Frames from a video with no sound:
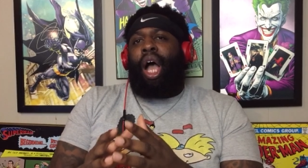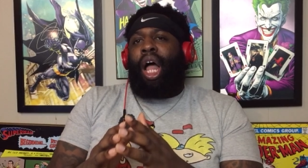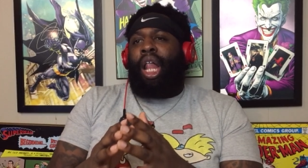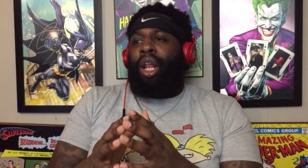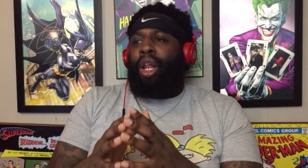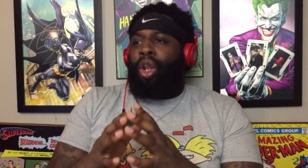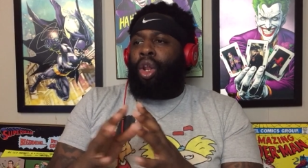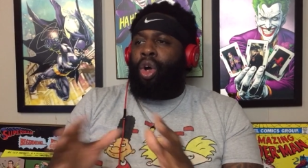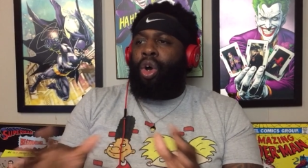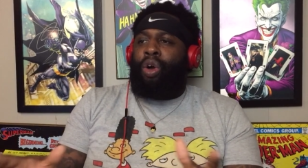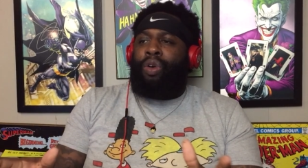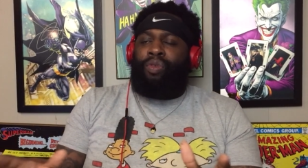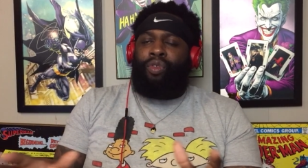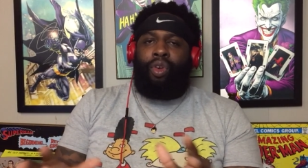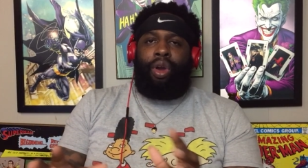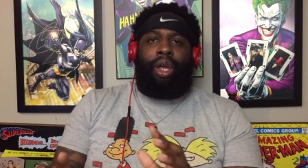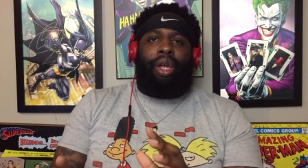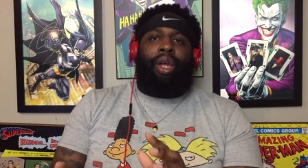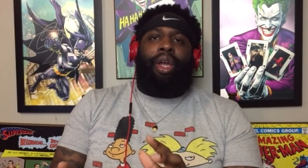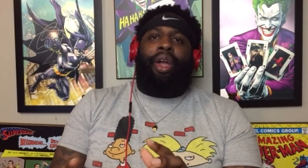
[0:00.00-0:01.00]
I love
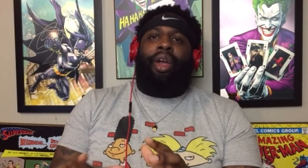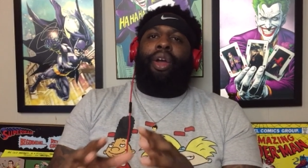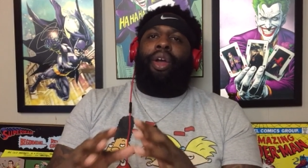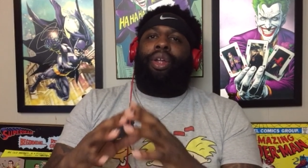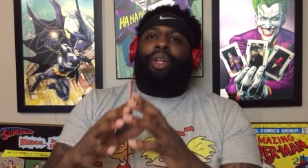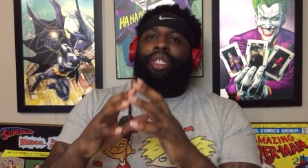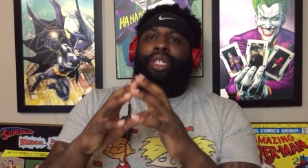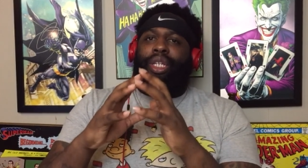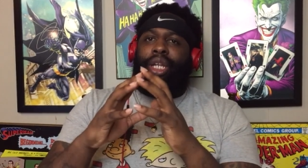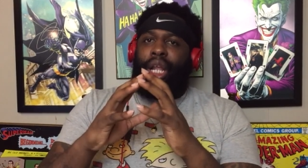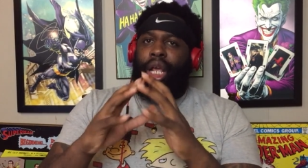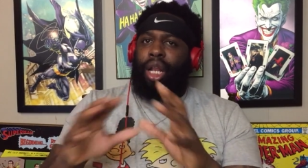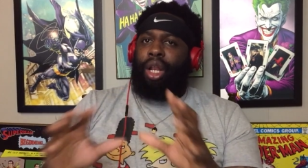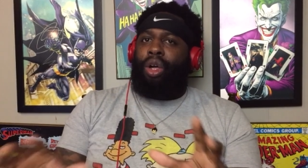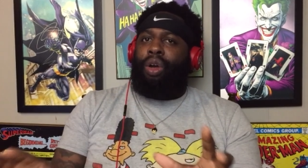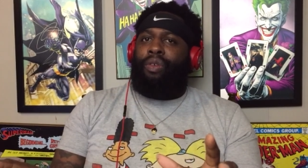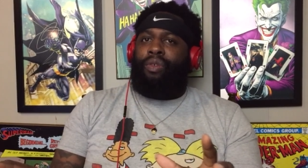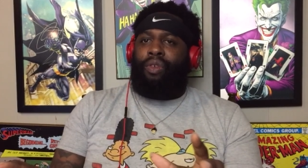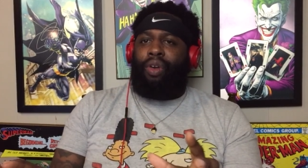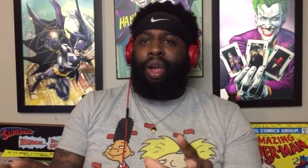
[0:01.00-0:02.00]
great characters, and I
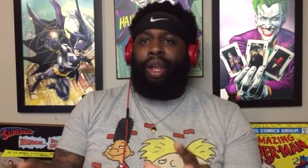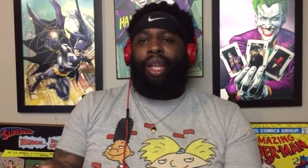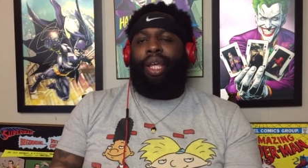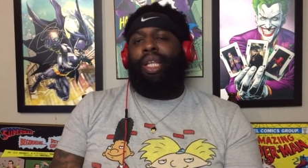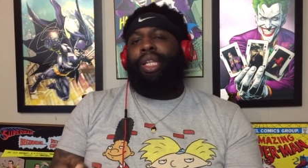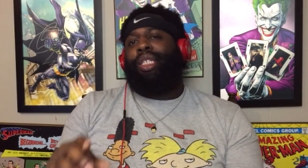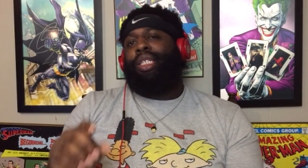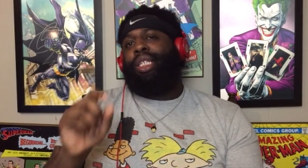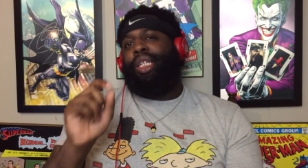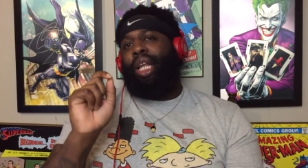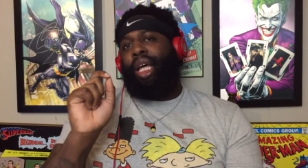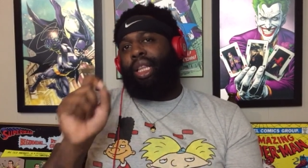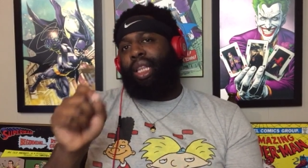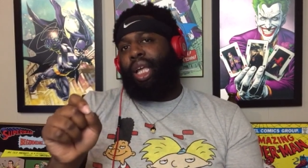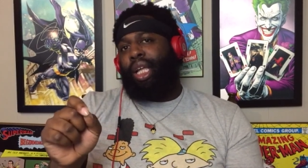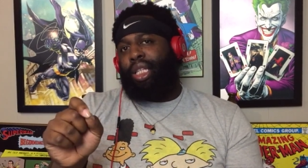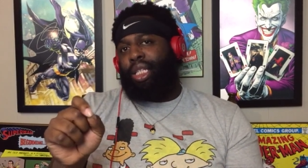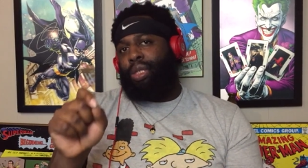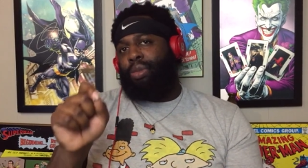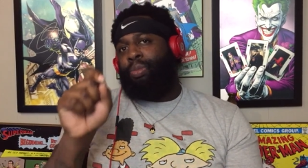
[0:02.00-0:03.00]
love great endings, and I
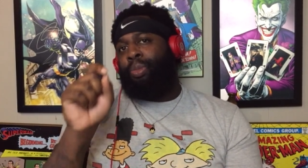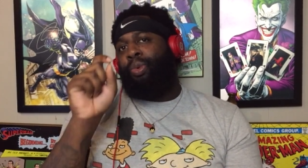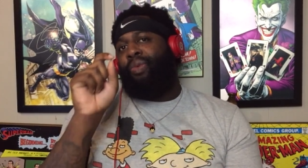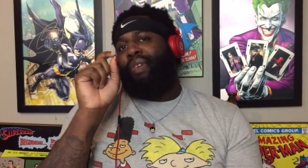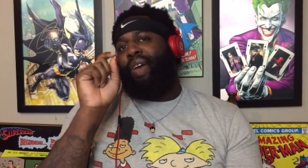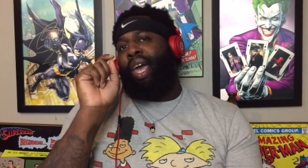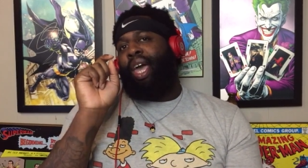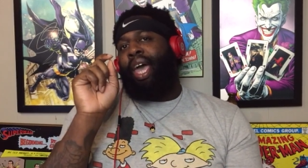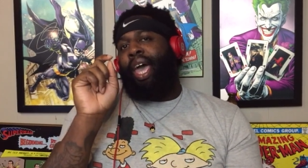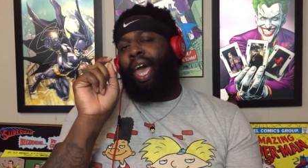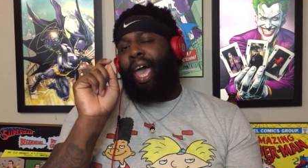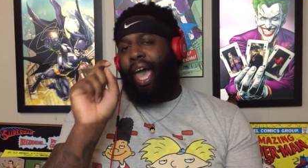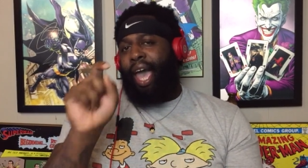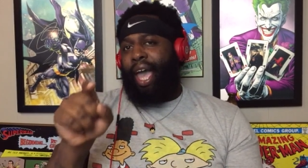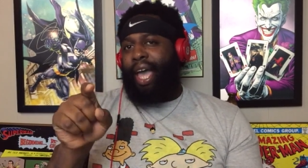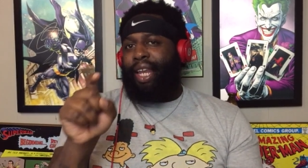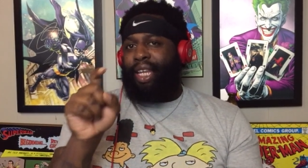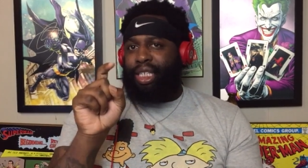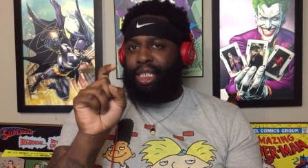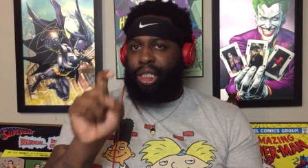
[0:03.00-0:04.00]
think this movie
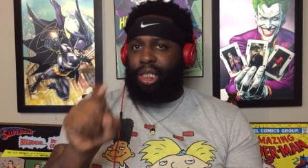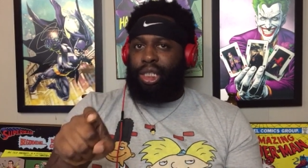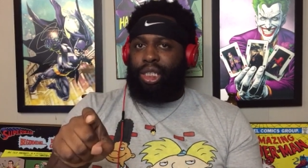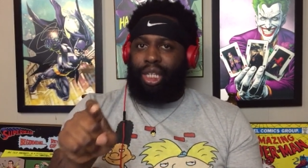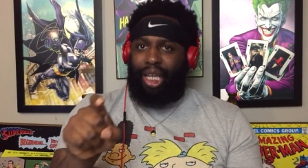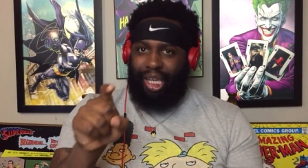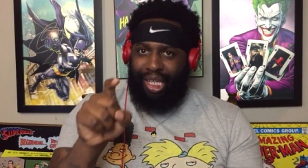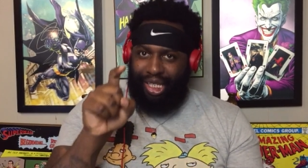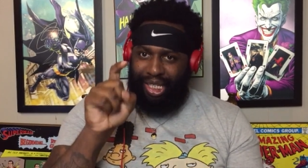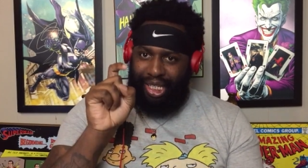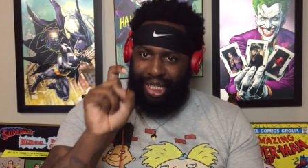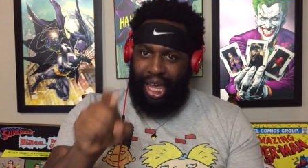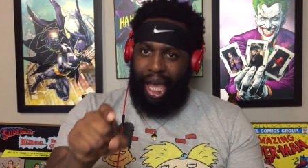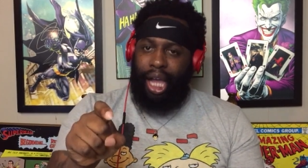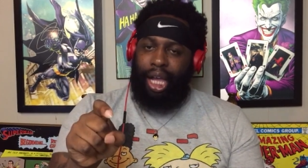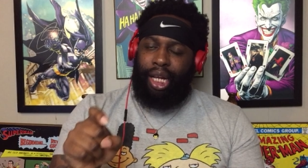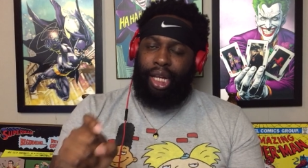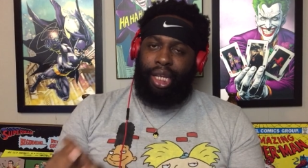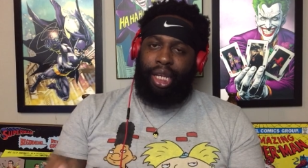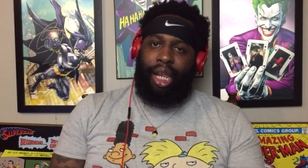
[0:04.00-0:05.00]
had
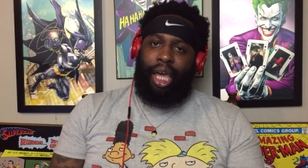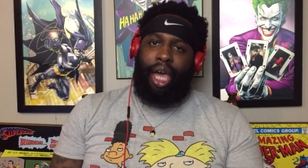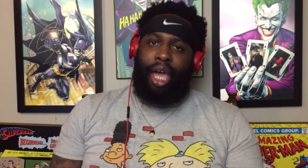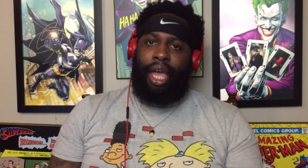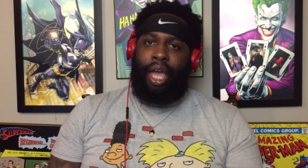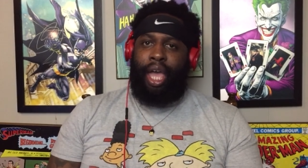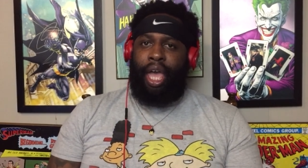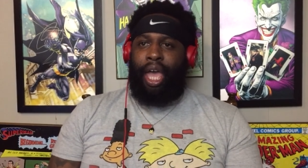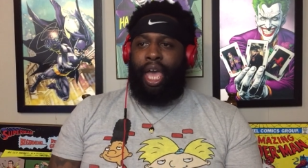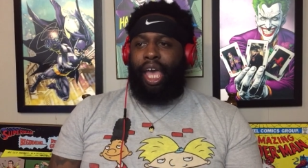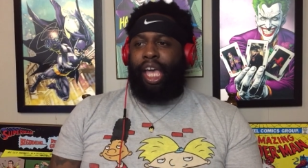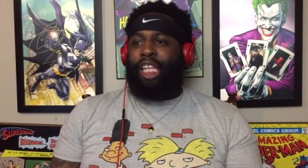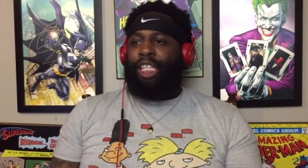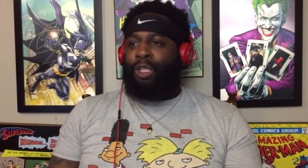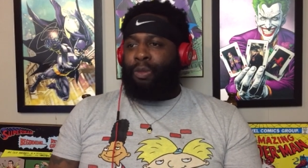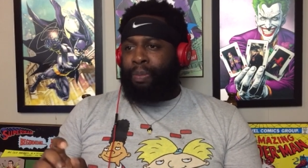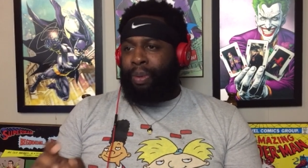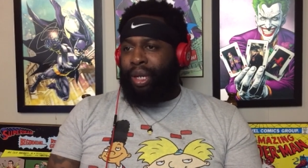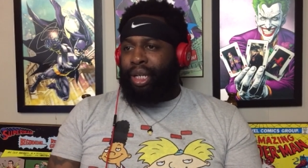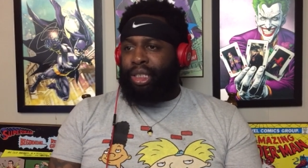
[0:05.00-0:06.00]
exactly that,
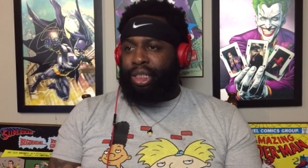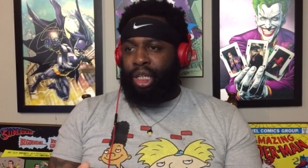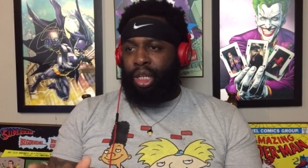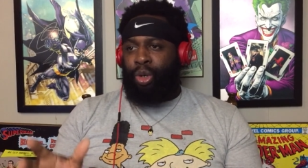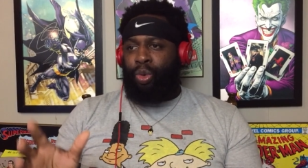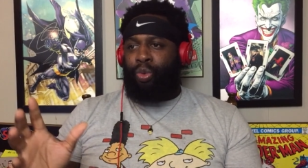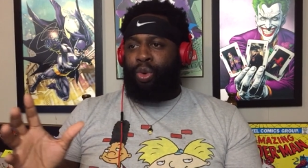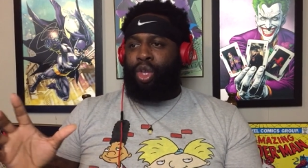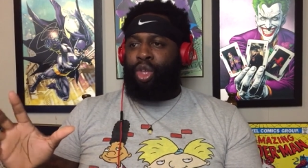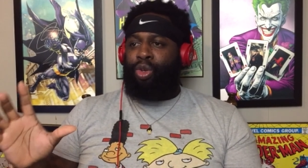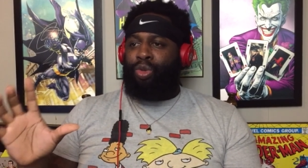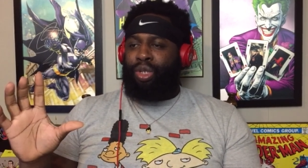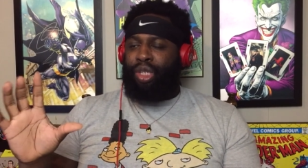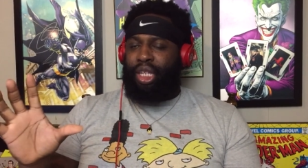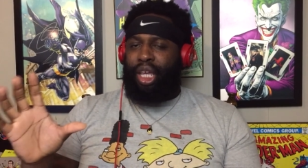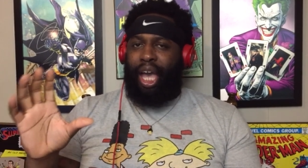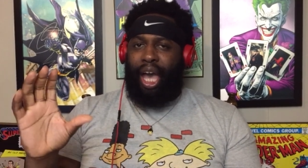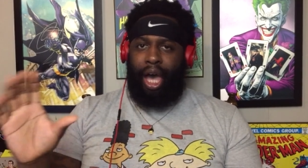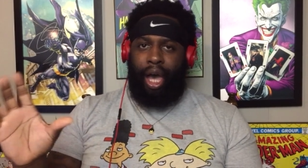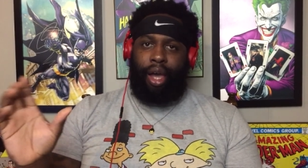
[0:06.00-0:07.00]
especially when you
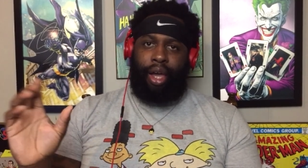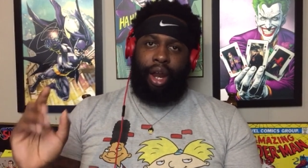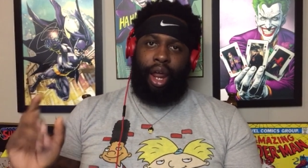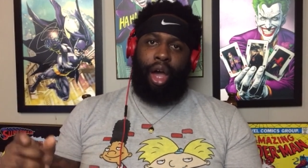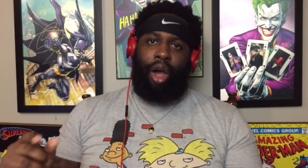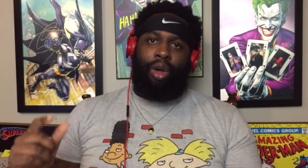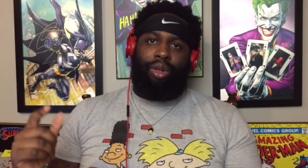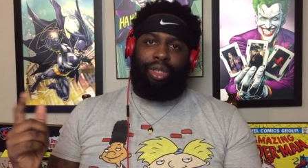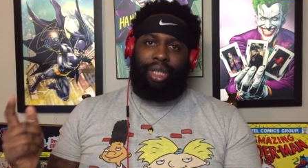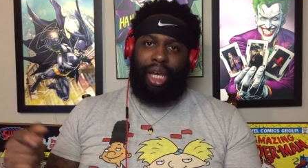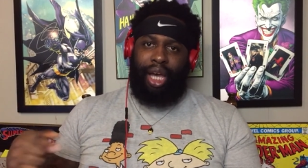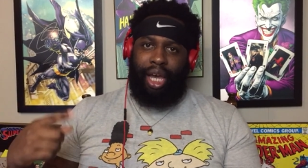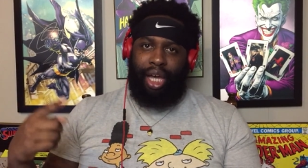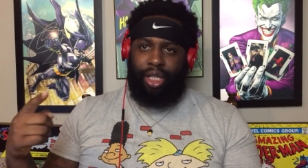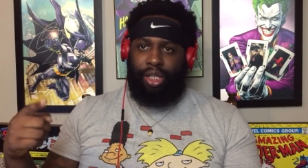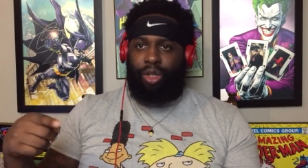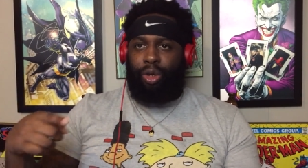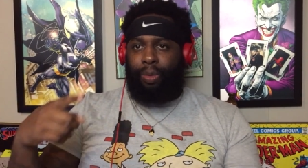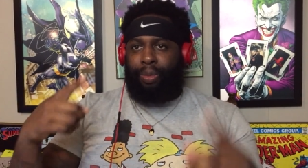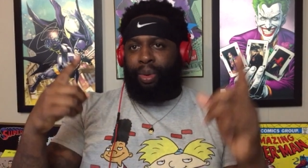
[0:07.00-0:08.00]
see how it all
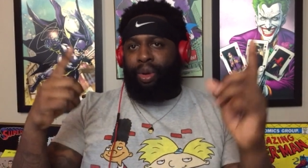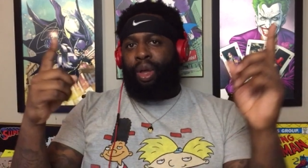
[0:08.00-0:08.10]
ties up.